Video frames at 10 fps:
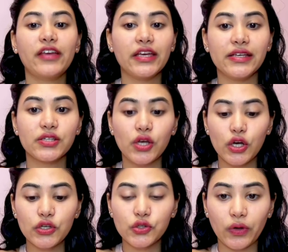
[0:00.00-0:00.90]
is
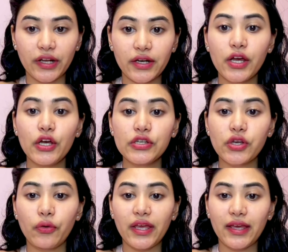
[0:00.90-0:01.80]
sorted.
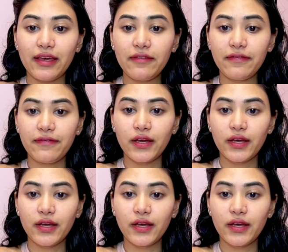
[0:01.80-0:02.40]
So if